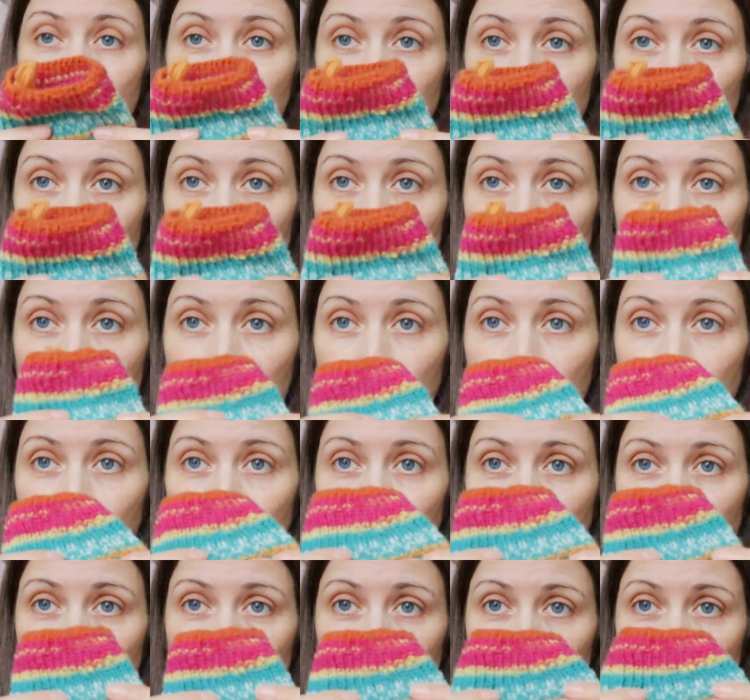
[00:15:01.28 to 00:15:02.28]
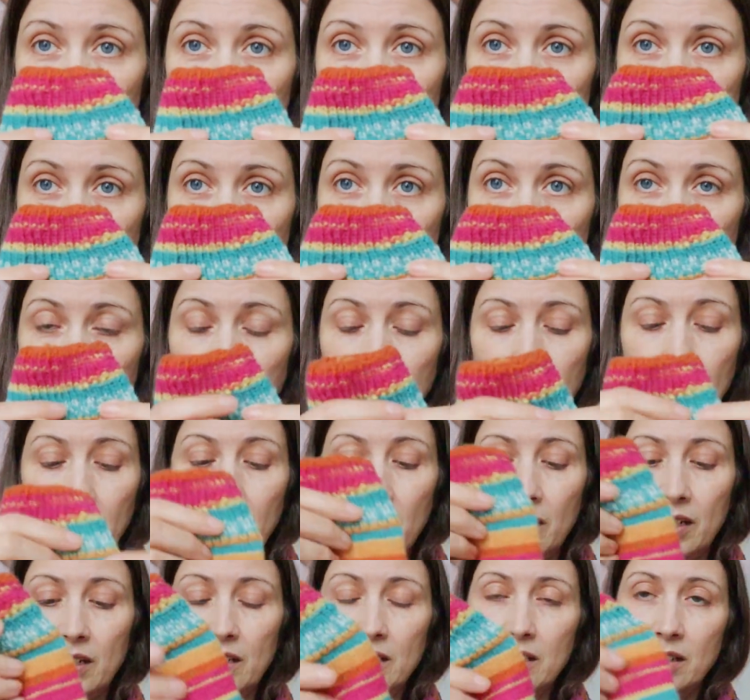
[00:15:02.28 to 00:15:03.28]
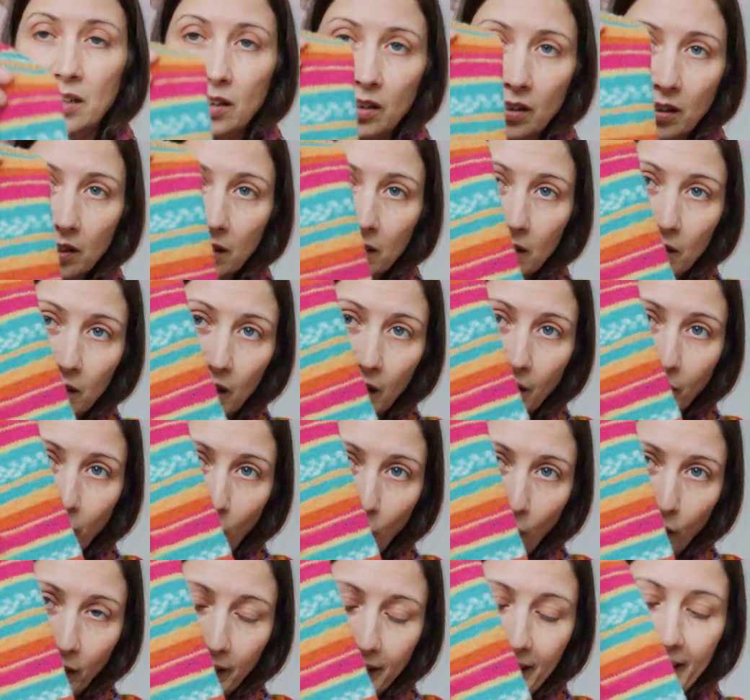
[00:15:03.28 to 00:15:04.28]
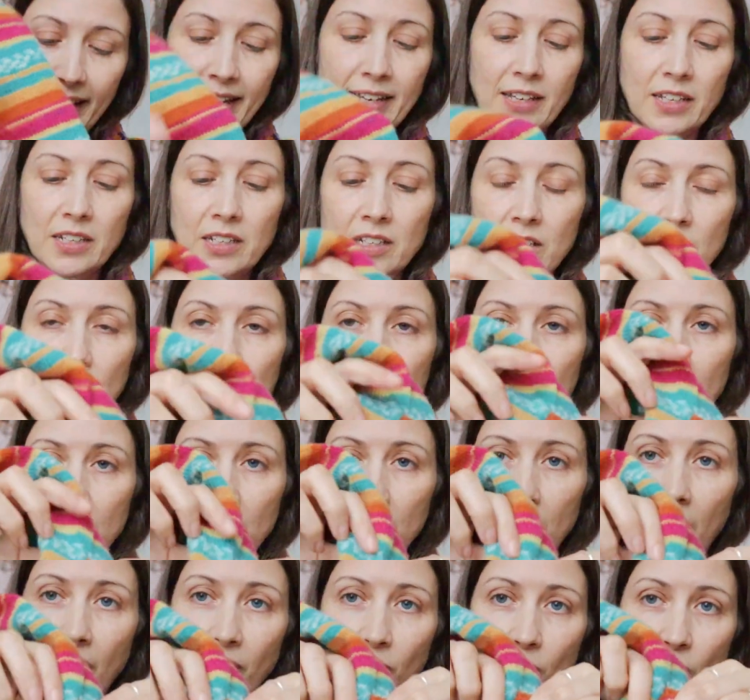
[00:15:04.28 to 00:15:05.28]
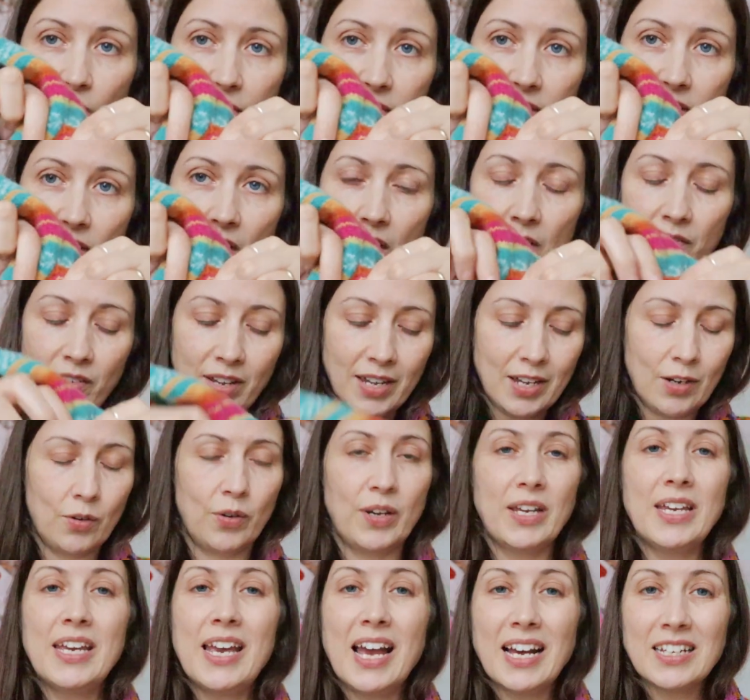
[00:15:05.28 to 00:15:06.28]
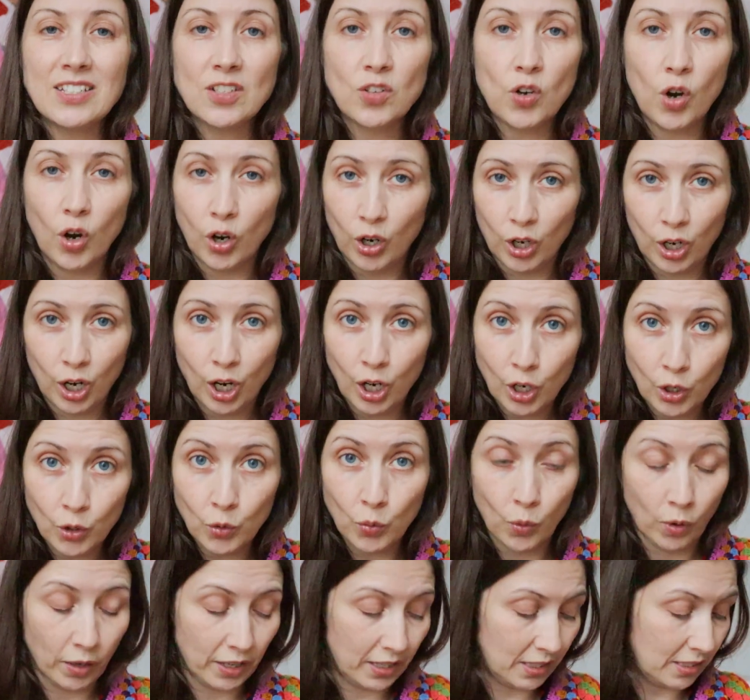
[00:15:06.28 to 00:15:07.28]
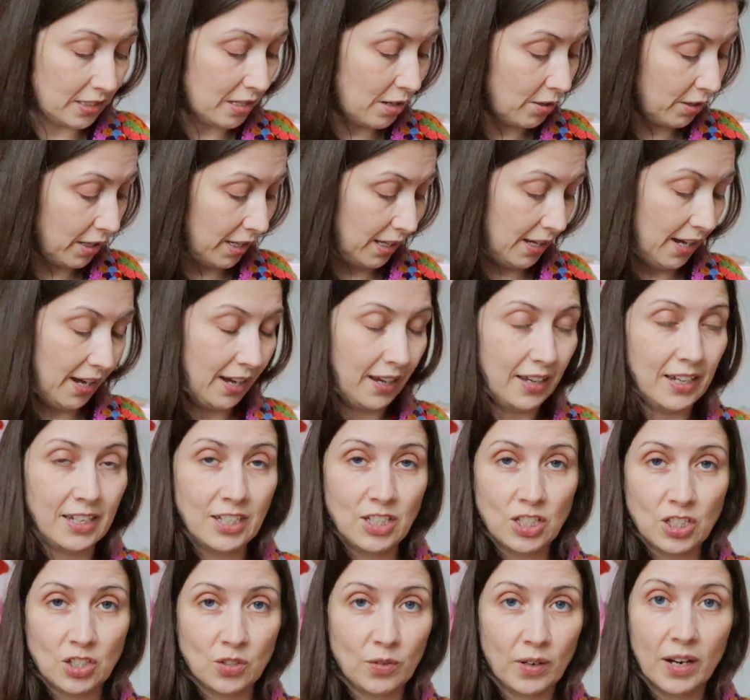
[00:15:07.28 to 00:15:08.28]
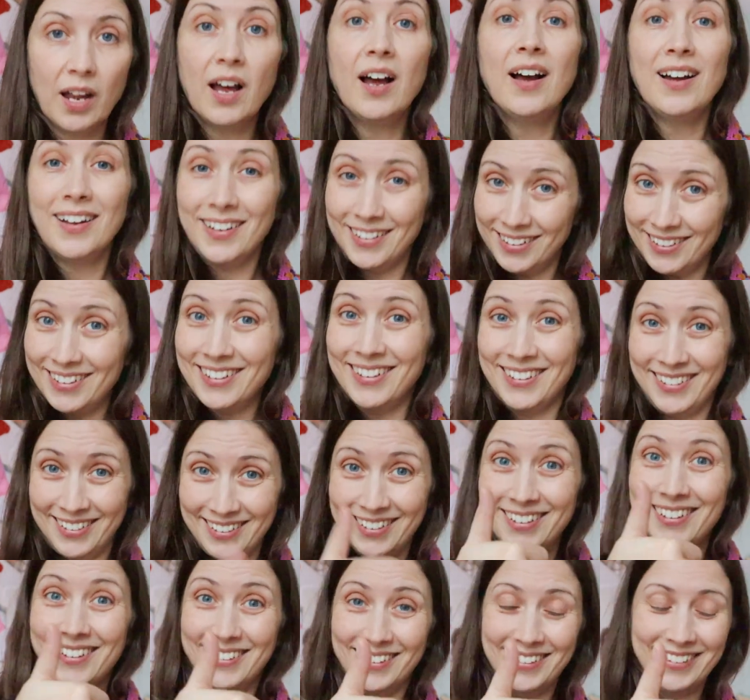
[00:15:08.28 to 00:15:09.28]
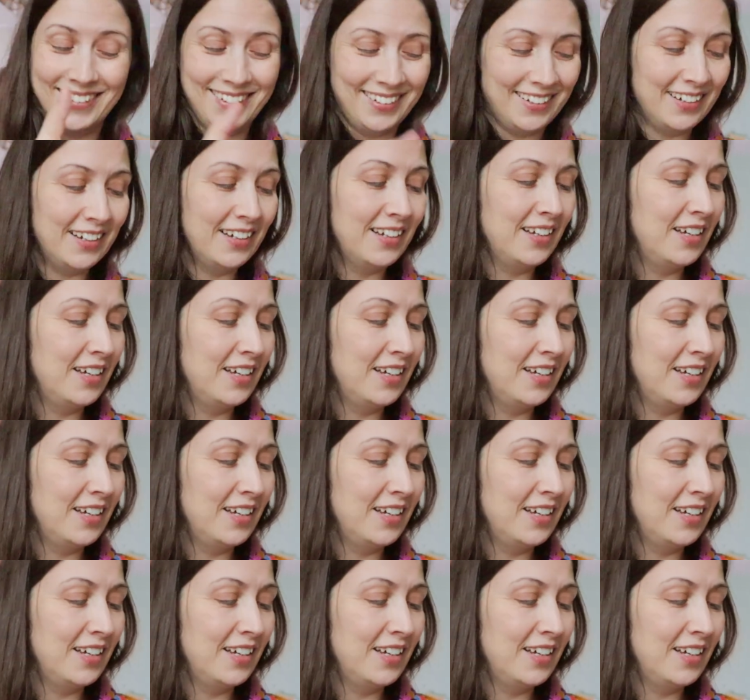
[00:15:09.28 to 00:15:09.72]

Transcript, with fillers: I've done this bit, and look, look, I've got a leg, and look, look, I've got the start of a heel. He hasn't got a clue what he's looking at. He just went, ah.